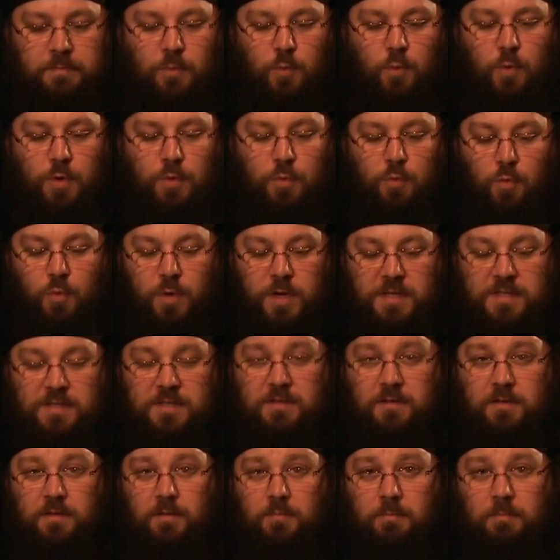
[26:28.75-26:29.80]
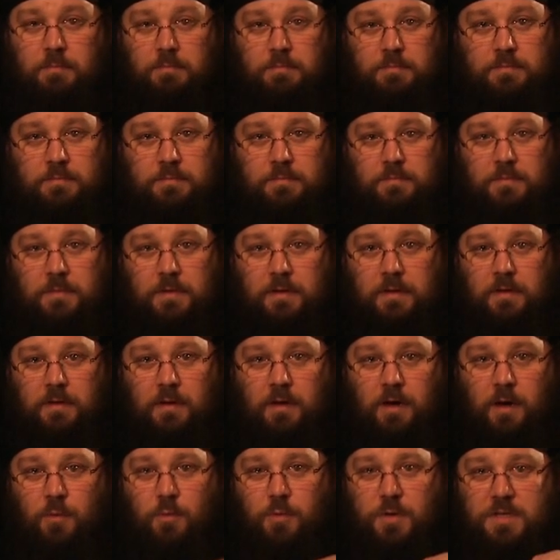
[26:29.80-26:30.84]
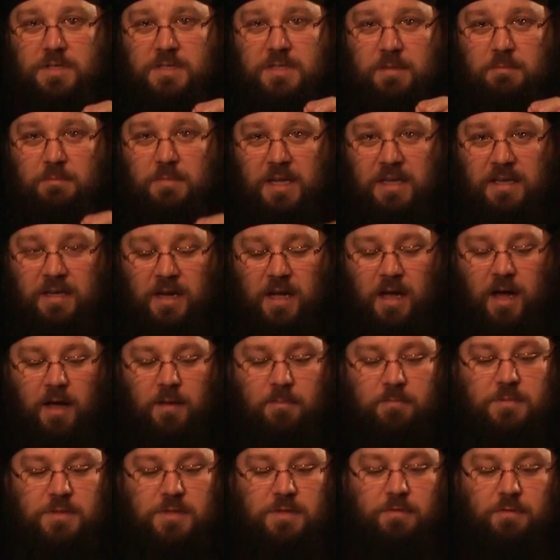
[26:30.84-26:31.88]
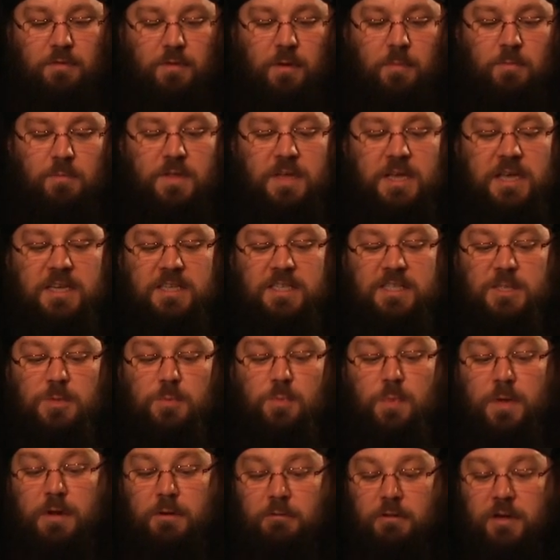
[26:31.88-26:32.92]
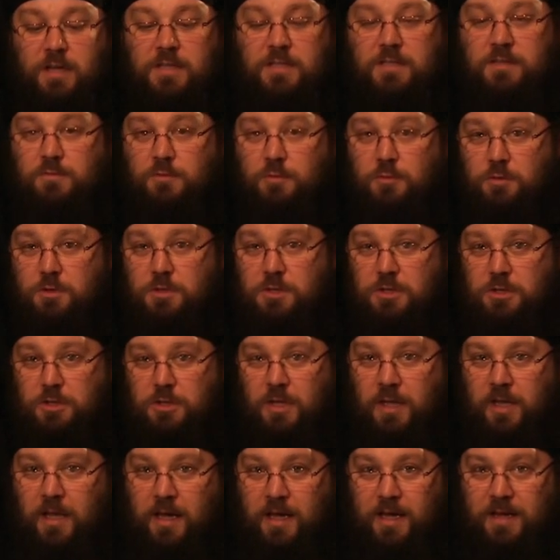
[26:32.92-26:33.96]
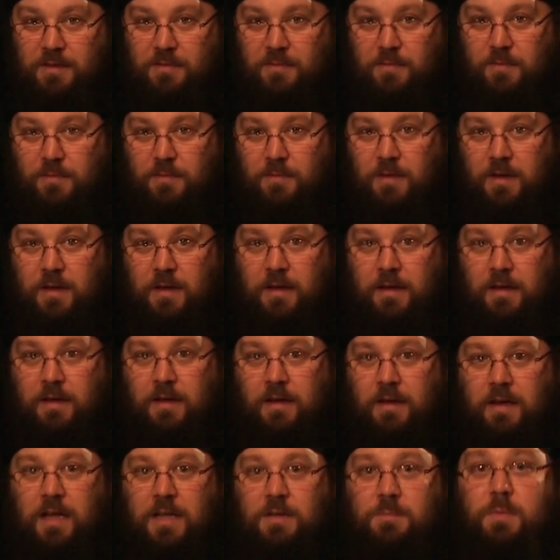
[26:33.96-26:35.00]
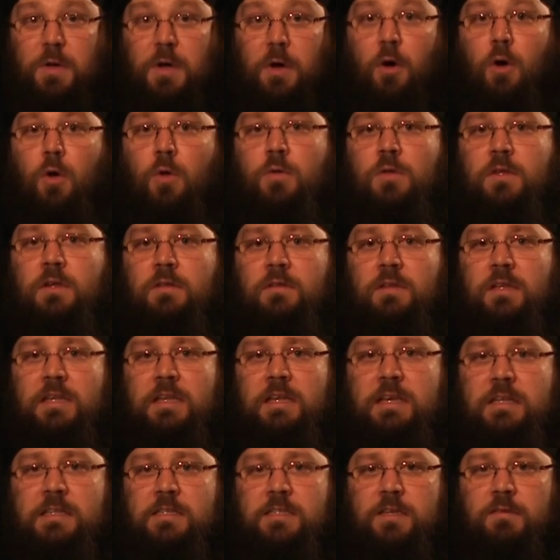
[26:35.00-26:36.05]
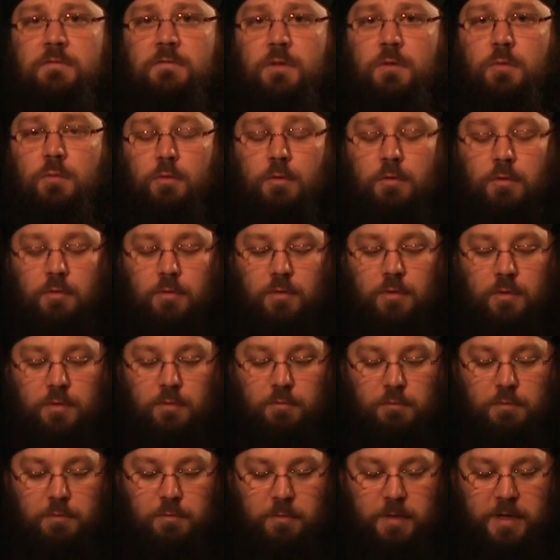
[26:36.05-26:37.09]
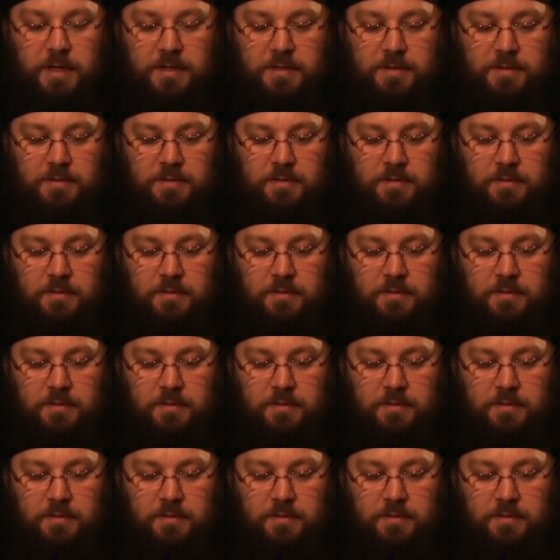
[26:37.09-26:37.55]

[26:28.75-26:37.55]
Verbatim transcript: with wisdom a wisdom that comes from the experience of Christian life and beholding the needs of the world through it.